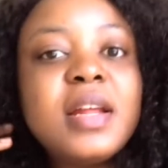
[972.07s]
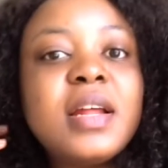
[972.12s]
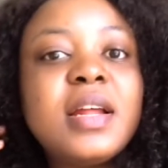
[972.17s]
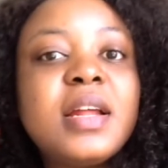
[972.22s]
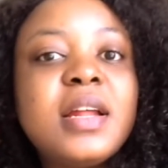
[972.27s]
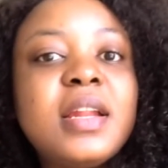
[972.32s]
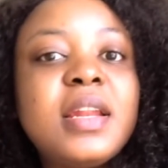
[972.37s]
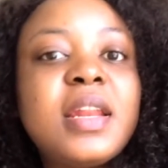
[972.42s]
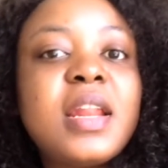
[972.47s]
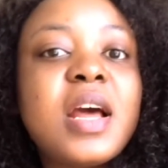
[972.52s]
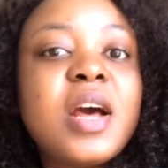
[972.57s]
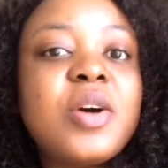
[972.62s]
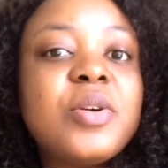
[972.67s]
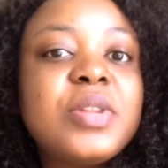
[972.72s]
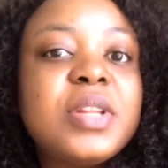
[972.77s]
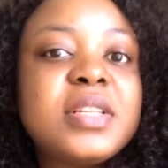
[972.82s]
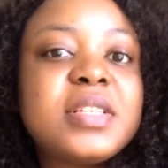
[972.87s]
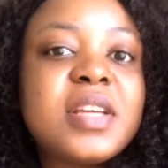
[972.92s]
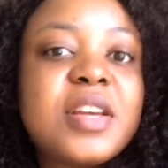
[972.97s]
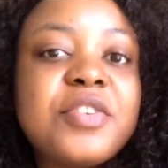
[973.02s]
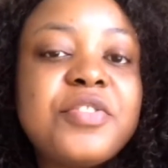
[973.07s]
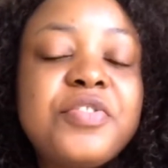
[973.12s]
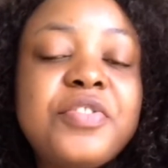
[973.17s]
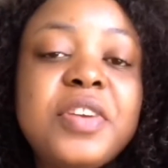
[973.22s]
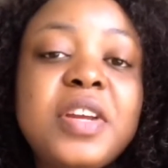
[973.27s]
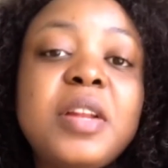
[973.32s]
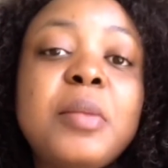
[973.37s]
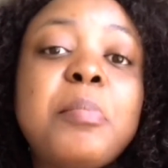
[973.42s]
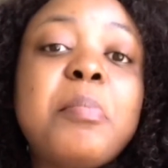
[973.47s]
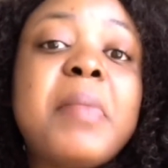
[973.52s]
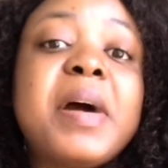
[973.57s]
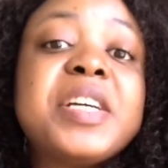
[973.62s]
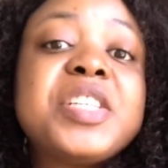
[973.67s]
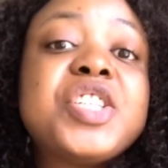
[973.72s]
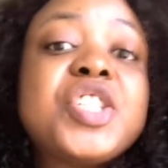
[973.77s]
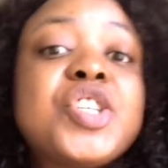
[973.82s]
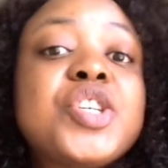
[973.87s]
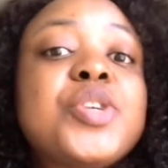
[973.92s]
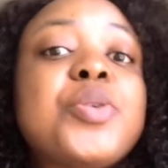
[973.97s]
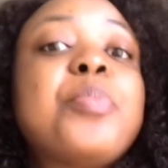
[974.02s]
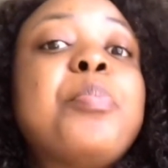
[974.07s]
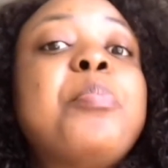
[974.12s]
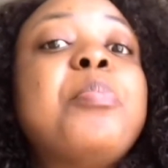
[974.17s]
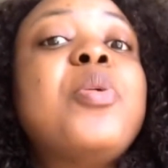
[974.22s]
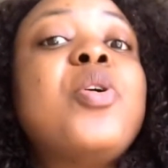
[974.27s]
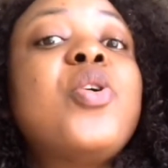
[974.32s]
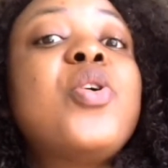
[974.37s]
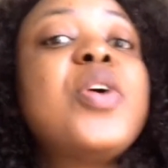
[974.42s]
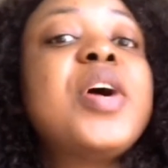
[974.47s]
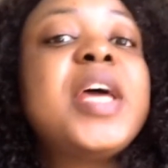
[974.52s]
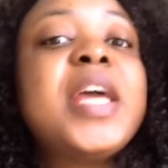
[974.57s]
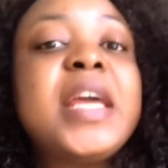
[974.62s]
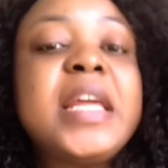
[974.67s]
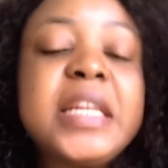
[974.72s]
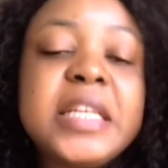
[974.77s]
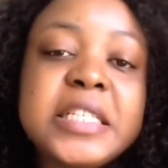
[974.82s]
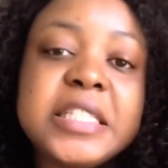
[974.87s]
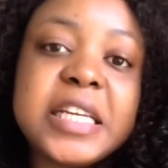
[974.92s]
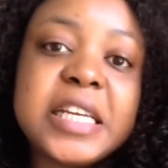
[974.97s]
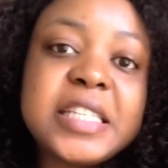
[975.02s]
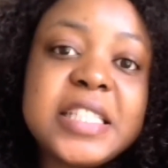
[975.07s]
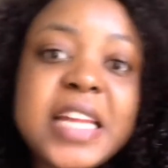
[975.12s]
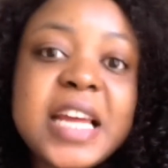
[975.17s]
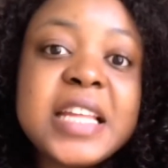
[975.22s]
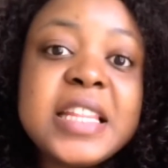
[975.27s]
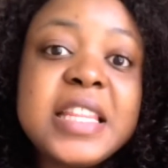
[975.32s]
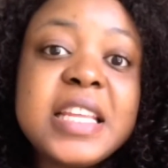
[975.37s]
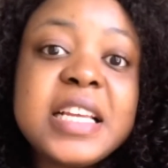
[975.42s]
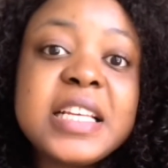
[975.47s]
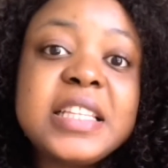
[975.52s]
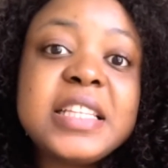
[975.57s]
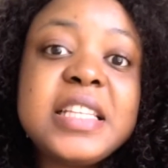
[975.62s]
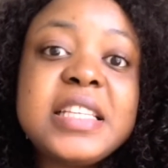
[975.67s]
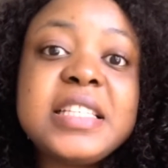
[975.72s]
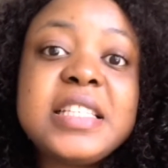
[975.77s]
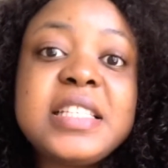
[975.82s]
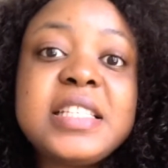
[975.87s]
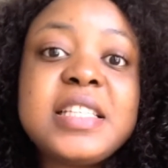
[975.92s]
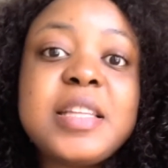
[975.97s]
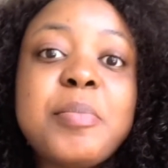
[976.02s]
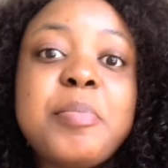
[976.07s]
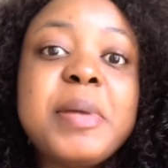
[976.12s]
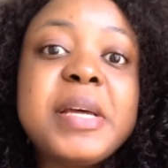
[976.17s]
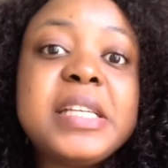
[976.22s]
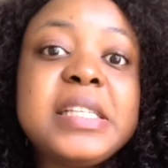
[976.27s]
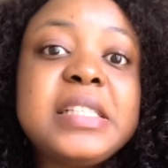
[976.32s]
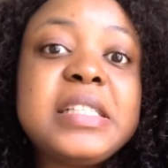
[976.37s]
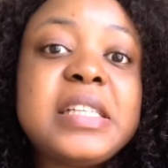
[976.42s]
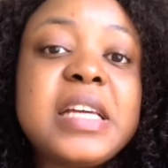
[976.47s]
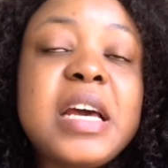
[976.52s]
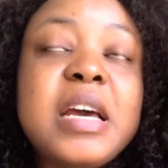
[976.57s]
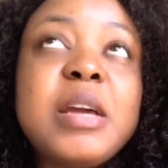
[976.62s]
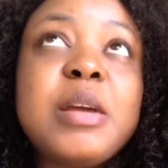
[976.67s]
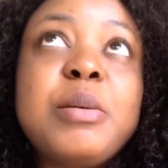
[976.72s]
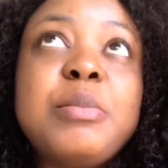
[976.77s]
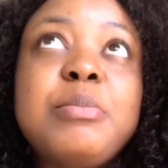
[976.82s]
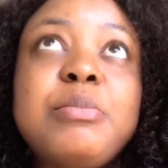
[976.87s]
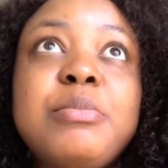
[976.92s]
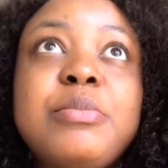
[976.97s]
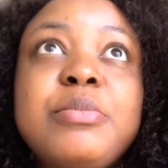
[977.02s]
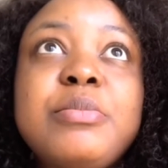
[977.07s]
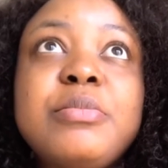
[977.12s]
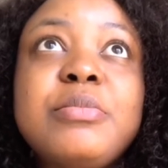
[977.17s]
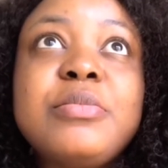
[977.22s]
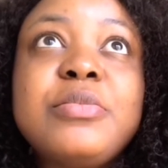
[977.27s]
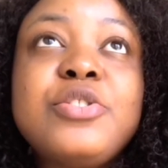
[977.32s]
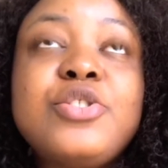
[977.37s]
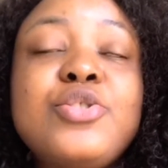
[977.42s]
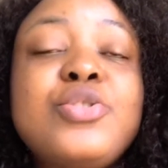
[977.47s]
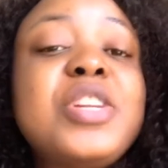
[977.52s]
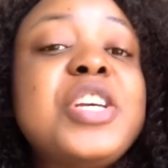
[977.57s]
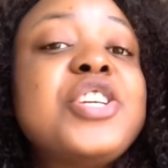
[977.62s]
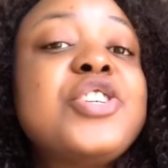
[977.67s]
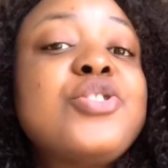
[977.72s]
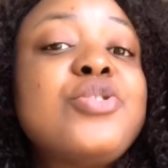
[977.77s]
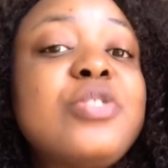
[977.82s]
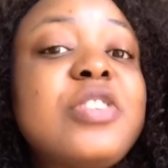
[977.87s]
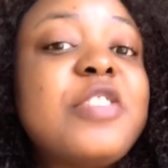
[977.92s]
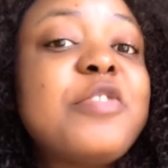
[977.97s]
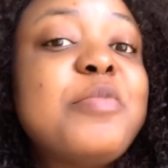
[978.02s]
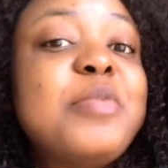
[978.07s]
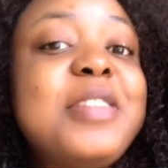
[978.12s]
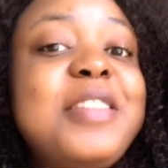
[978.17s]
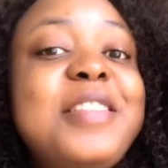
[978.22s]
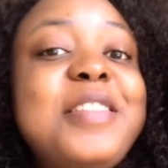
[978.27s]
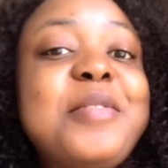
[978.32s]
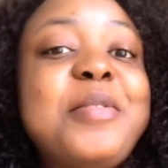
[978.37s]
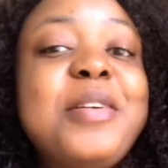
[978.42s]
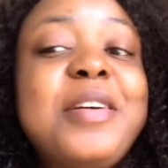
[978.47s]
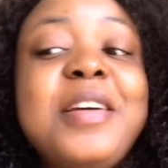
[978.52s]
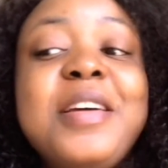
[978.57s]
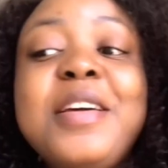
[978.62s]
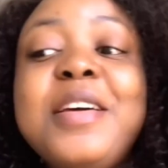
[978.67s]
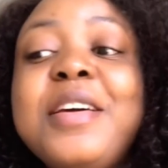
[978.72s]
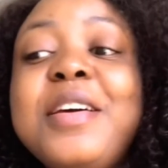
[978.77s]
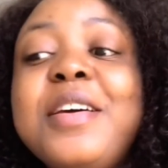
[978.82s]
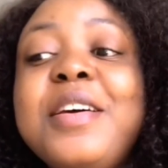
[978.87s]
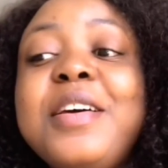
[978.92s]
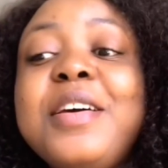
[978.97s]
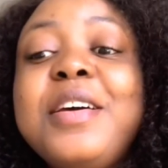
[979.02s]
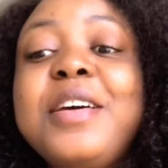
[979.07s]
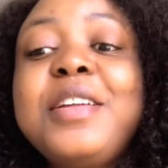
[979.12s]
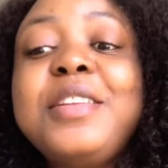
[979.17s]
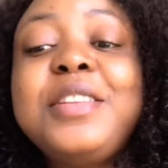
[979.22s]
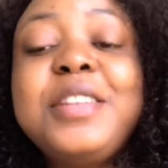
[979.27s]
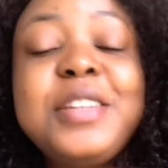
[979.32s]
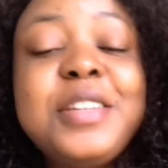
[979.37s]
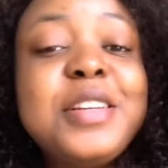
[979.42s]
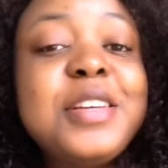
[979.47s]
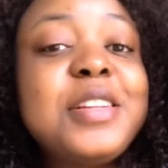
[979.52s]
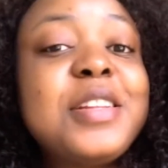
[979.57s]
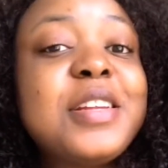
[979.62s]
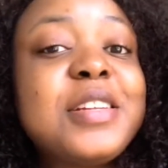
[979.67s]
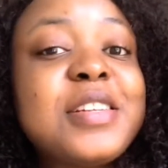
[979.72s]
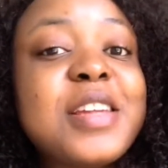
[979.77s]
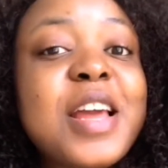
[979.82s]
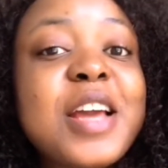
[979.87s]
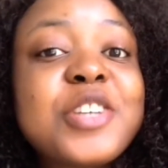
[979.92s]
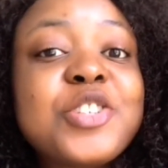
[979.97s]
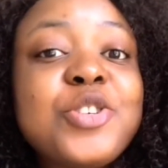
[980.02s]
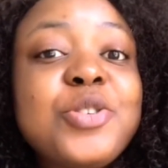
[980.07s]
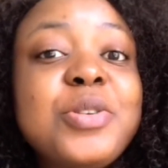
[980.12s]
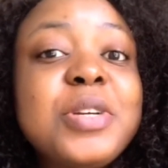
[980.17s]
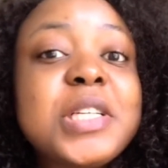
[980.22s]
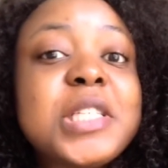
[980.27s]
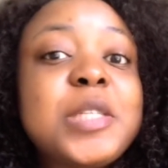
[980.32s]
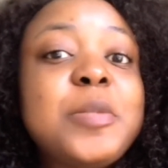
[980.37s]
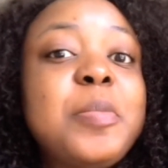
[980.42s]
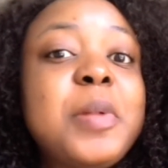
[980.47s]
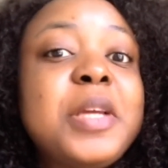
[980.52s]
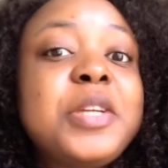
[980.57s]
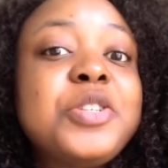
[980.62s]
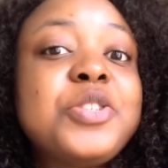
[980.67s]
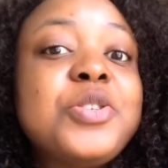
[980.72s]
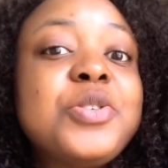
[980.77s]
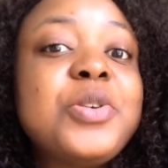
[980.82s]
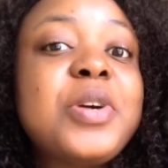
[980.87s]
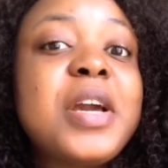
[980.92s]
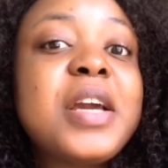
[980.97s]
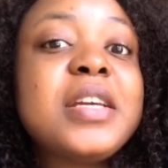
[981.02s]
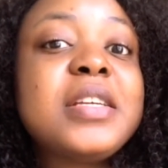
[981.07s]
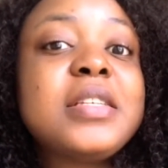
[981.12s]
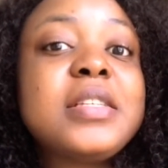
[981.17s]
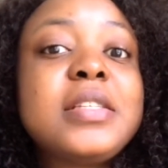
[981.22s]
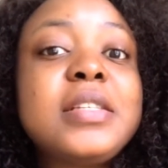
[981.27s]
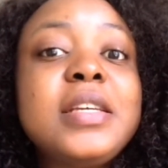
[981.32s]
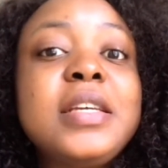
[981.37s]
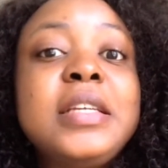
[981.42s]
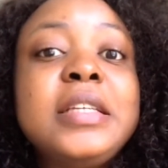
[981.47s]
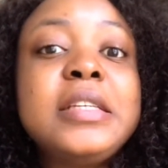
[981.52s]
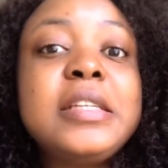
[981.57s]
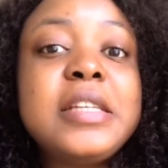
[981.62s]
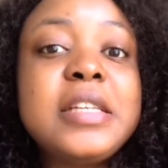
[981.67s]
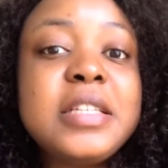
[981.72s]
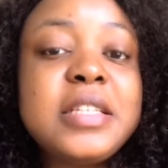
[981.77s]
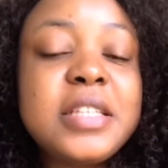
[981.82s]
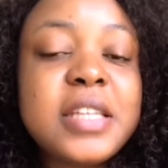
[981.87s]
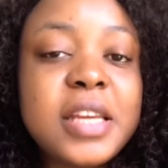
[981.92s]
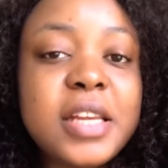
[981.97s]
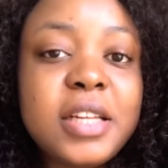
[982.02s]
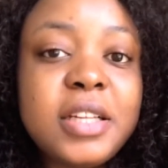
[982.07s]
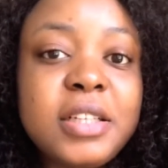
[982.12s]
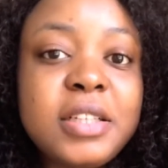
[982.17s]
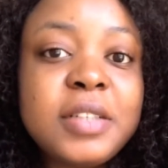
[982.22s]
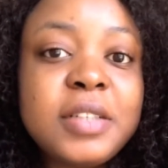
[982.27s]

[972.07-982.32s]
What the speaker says: Now that I feel much more energized, I think this is the best time. Today should have been the day that I actually explained to you guys in detail